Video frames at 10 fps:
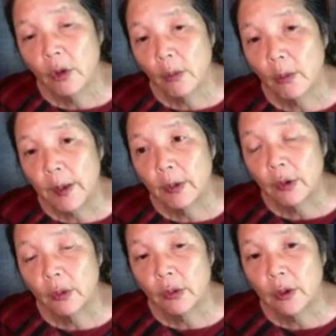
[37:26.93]
normal
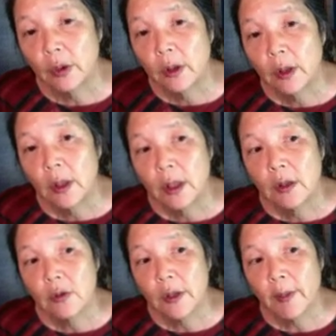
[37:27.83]
people don't
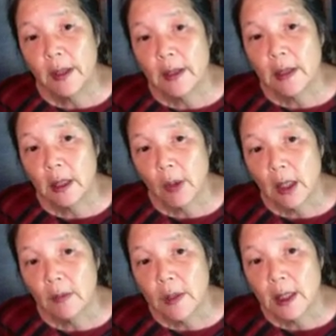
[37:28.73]
do something that's going to
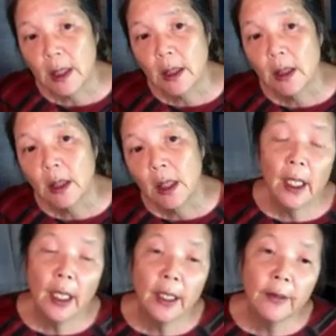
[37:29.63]
make them sick.
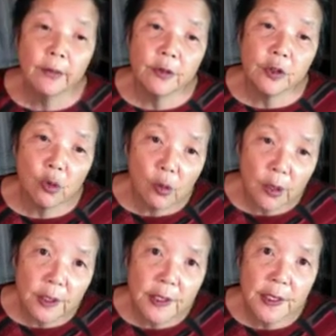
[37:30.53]
Another
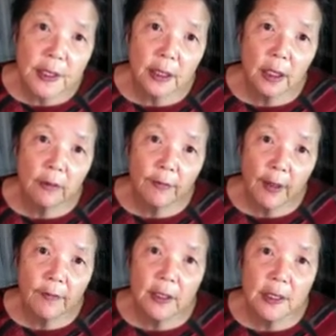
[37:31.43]
source of
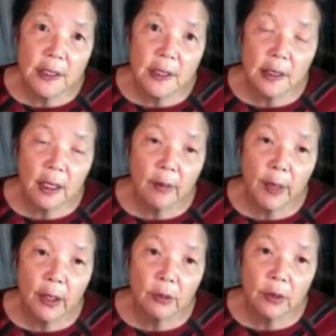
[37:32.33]
evidence
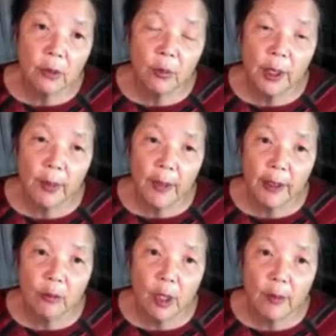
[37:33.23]
about
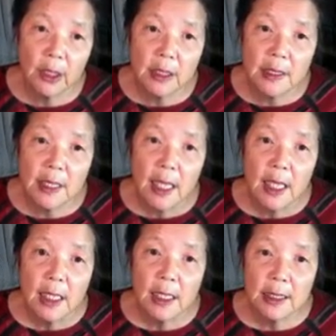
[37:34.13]
homeopathic remedies
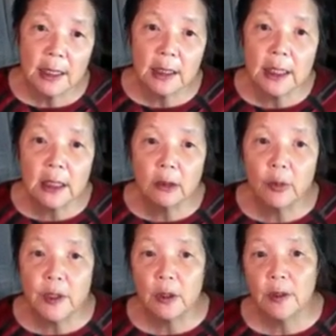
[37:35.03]
is
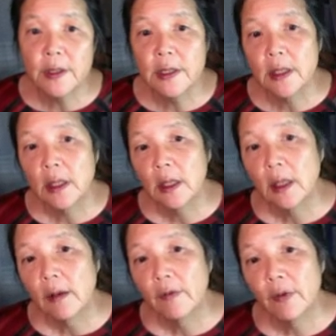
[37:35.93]
clinical results
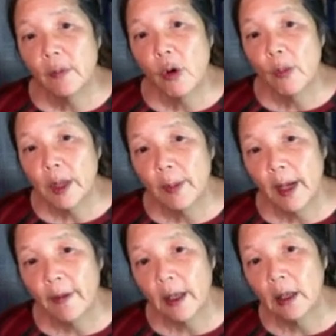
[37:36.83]
from
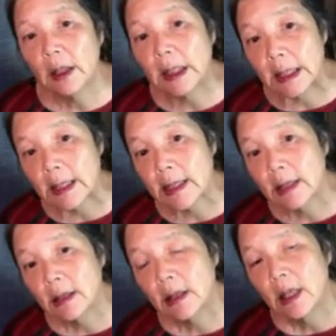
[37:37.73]
homeopathic
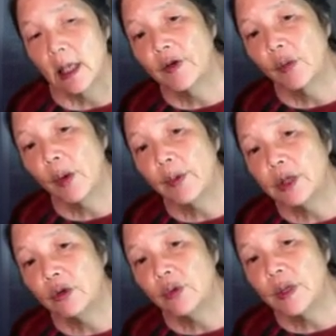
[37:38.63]
clinics. So what
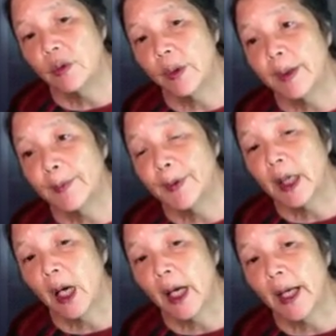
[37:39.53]
we do is we
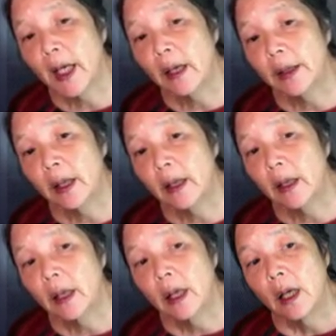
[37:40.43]
rely on
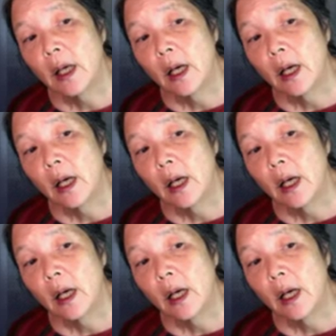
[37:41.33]
our